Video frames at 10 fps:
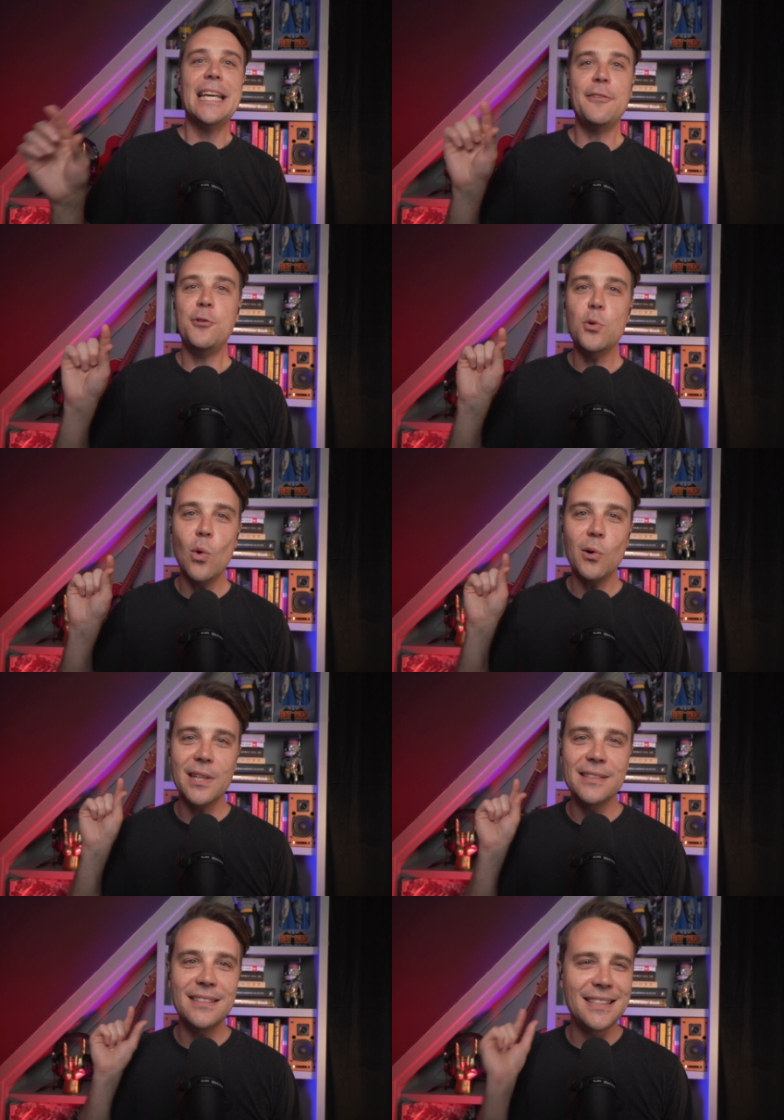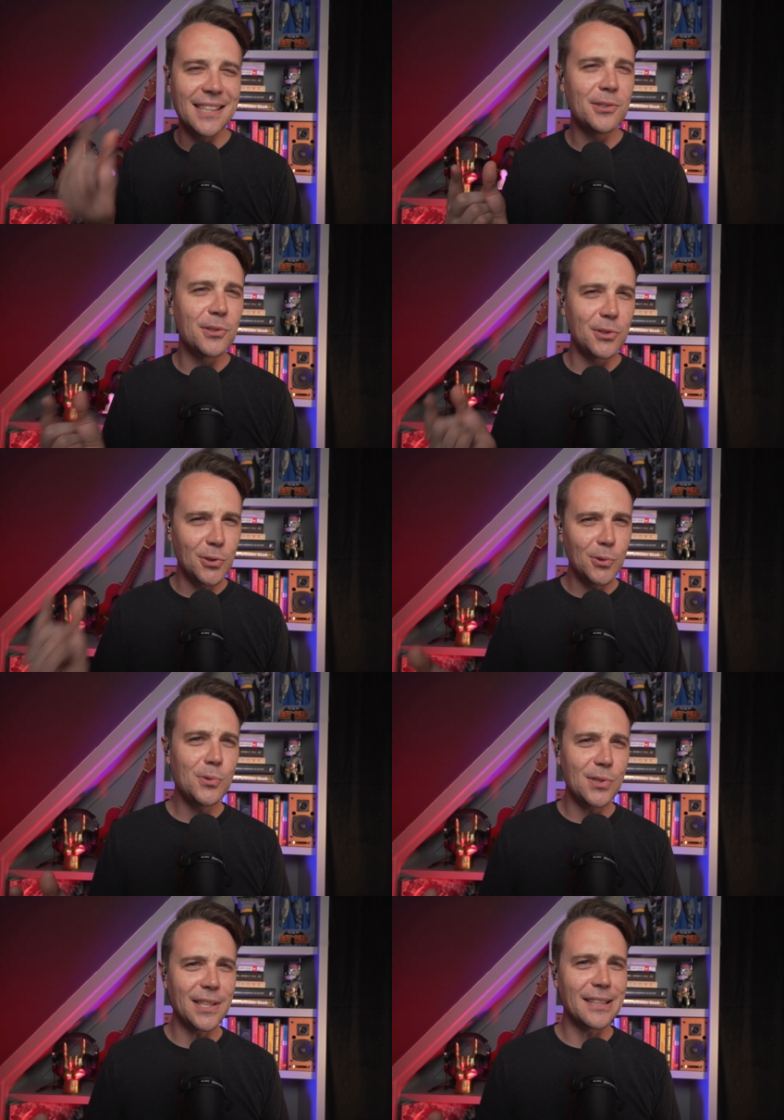if you won't consider
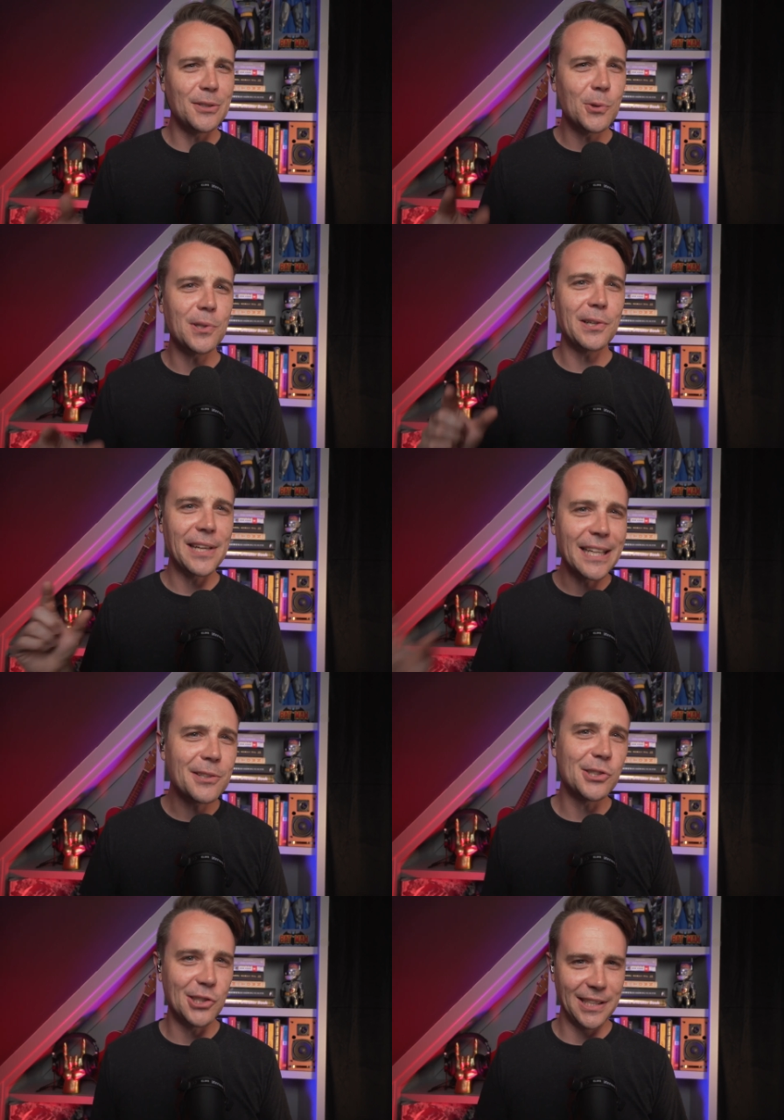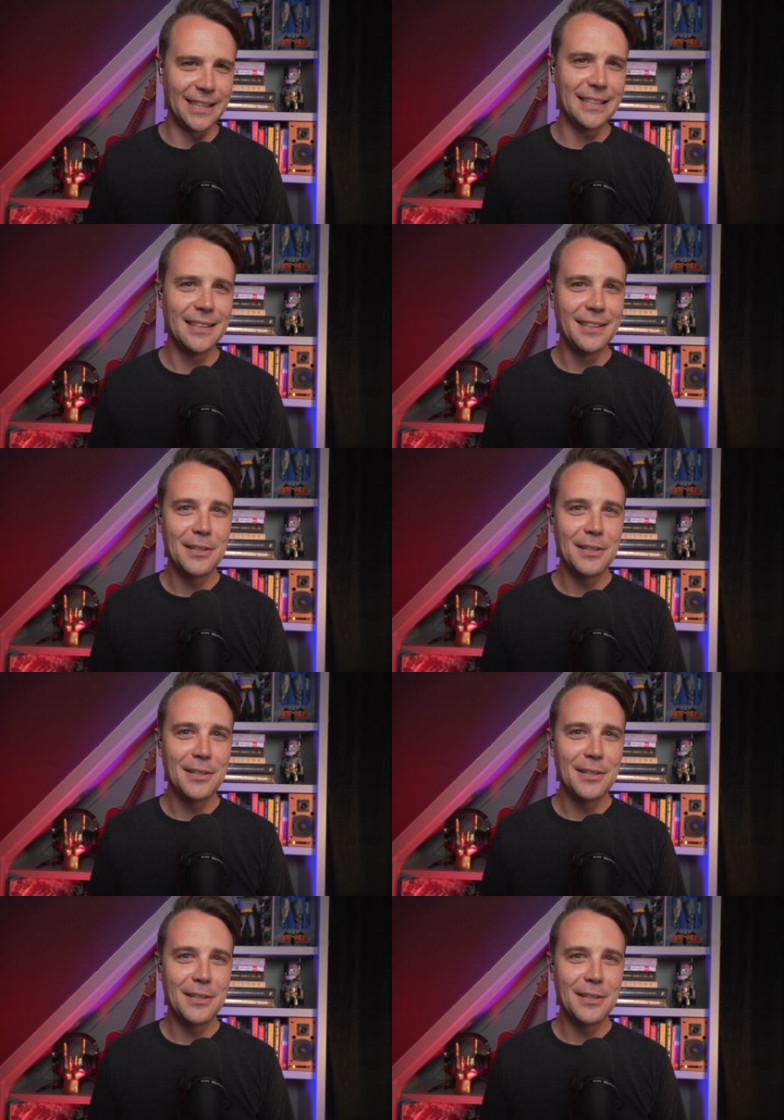using nuclear energy